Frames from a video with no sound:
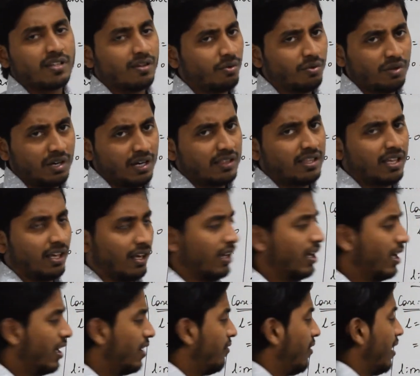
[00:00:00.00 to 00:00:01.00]
Only thing,
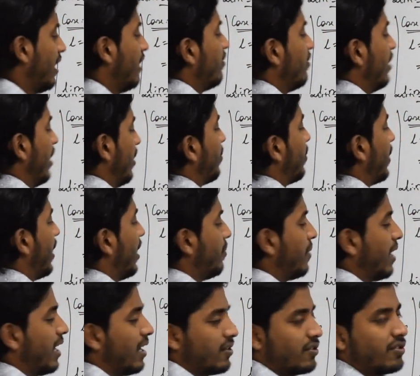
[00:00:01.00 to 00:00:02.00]
we have to apply
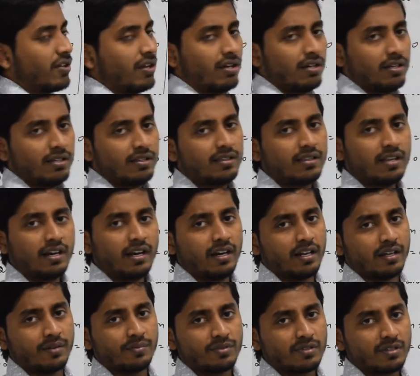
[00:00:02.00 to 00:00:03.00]
minus 1 three
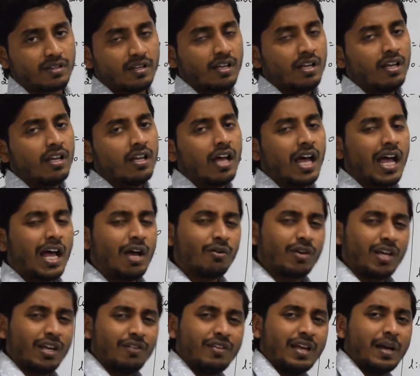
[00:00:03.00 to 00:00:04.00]
terms. How
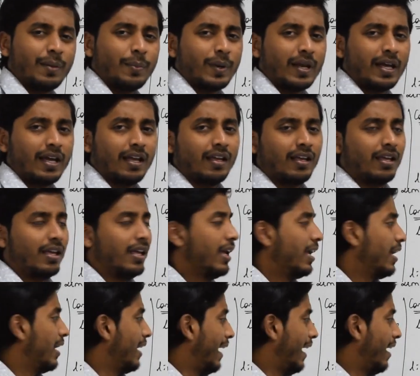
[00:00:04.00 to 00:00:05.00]
can we apply?
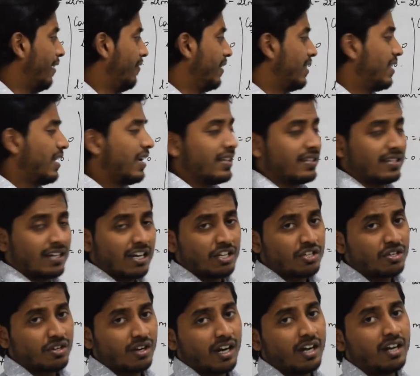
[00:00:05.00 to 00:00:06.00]
Everything is
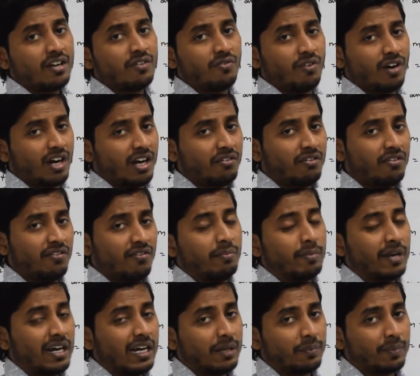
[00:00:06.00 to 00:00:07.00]
ratio, right? Whatever we
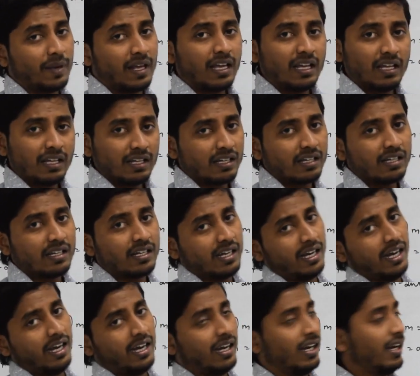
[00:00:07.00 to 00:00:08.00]
multiply,
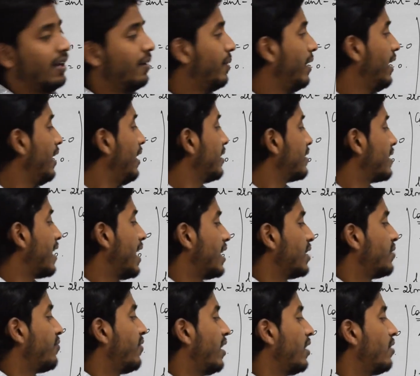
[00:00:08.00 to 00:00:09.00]
it will be
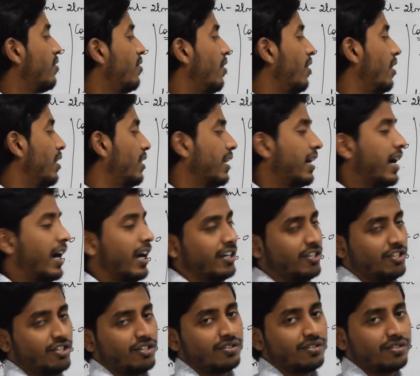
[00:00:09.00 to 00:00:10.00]
satisfied to all the
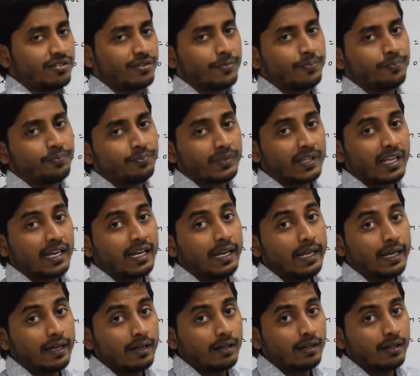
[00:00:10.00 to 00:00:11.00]
conditions.
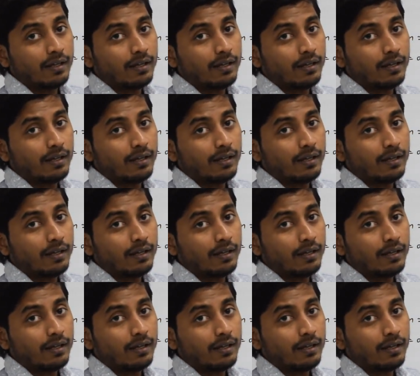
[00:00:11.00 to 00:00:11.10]
Clear?